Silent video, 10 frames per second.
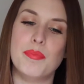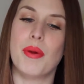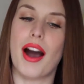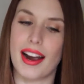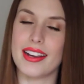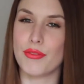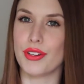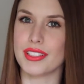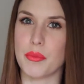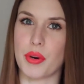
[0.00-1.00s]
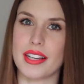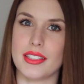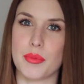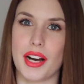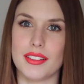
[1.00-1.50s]
buy really bright
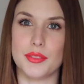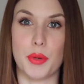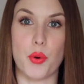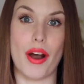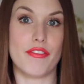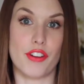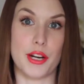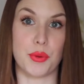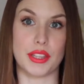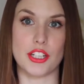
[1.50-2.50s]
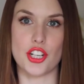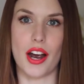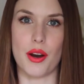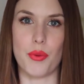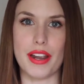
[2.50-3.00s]
lip colors but quite frequently
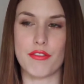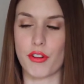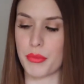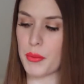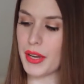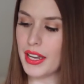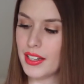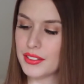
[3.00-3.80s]
shy away from them,